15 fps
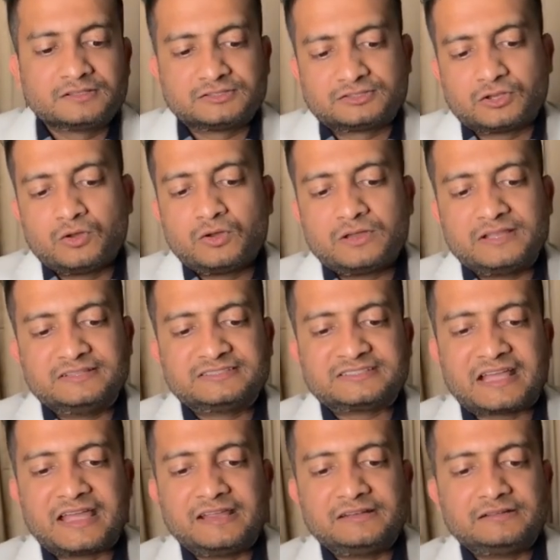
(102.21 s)
So
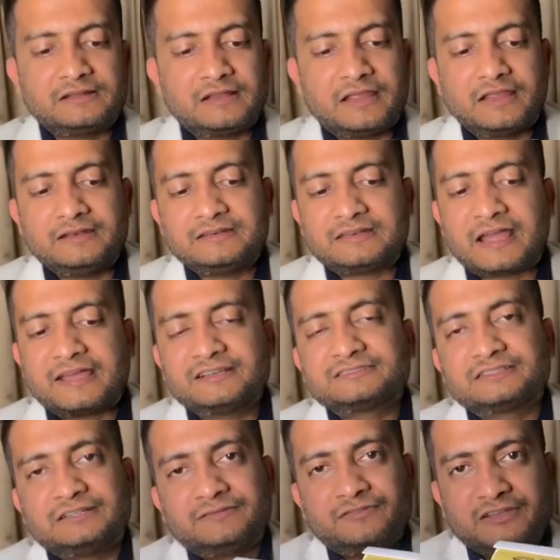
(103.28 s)
inside, entire
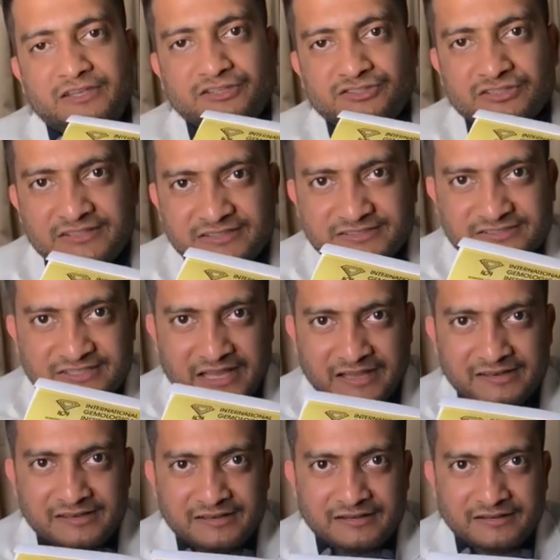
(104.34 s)
certification is
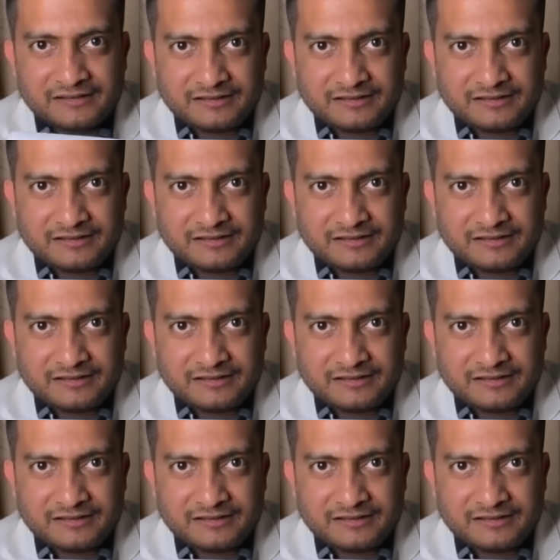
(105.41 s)
done.